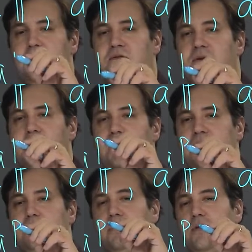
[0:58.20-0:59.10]
the
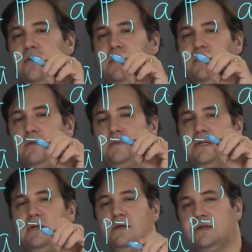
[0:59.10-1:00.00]
Fermat's small
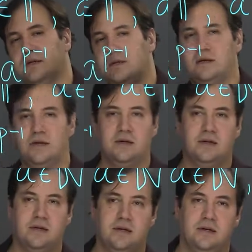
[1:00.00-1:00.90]
theorem
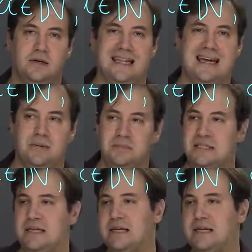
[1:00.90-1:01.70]
claims